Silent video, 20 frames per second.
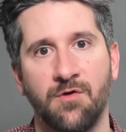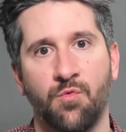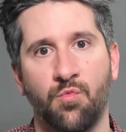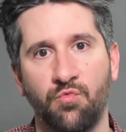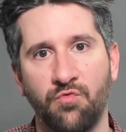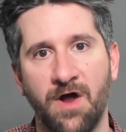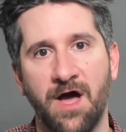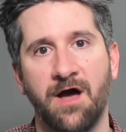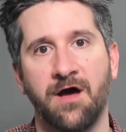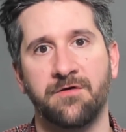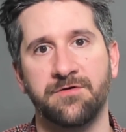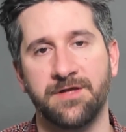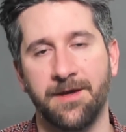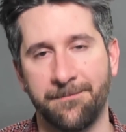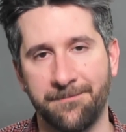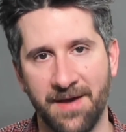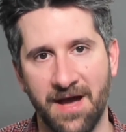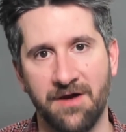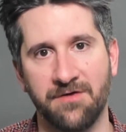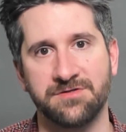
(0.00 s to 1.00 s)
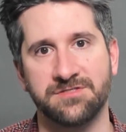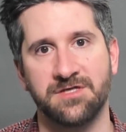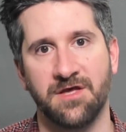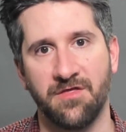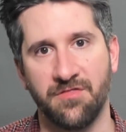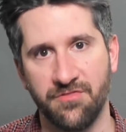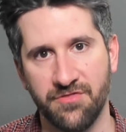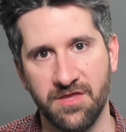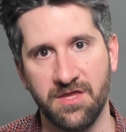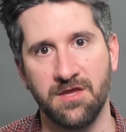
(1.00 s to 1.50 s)
round about
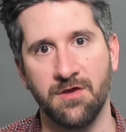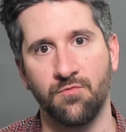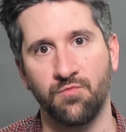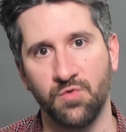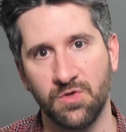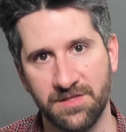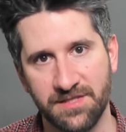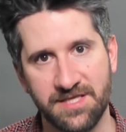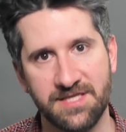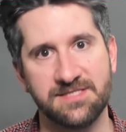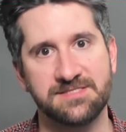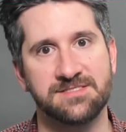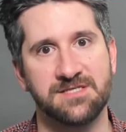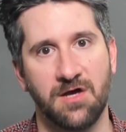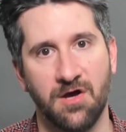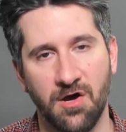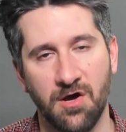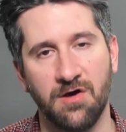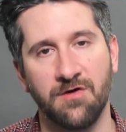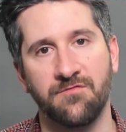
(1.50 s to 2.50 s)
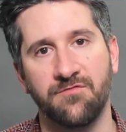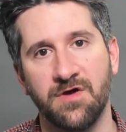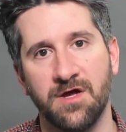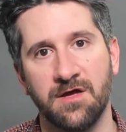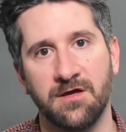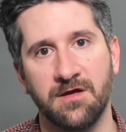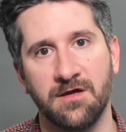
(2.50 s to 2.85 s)
the release of